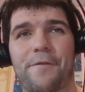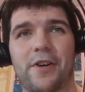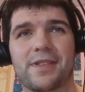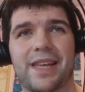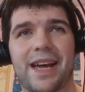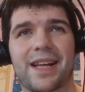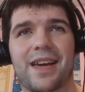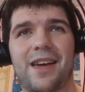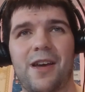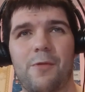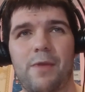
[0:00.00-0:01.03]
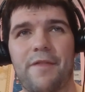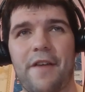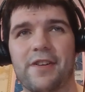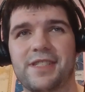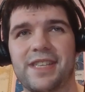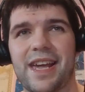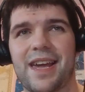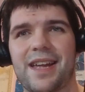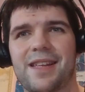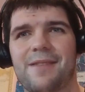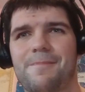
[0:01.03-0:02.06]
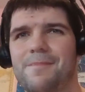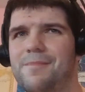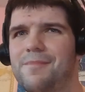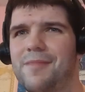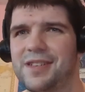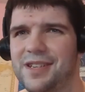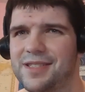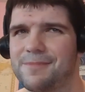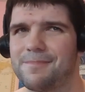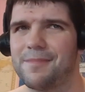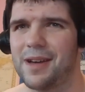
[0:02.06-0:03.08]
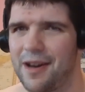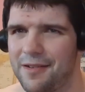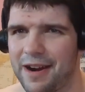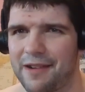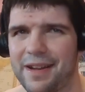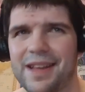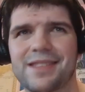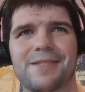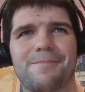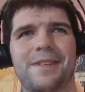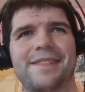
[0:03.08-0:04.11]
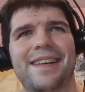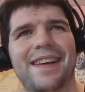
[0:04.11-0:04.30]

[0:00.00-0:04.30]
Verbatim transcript: be the first kick we've ever seen, which is hilarious.